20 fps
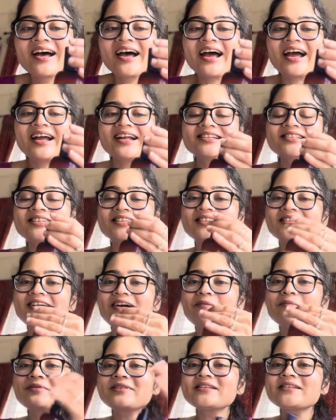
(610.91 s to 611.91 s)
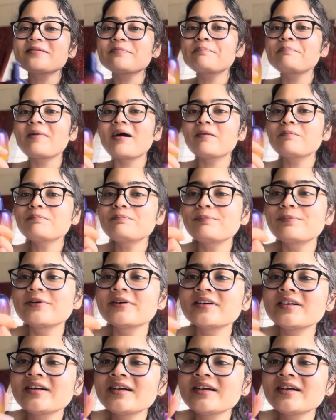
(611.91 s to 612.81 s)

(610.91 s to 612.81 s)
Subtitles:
And it comes in a pump,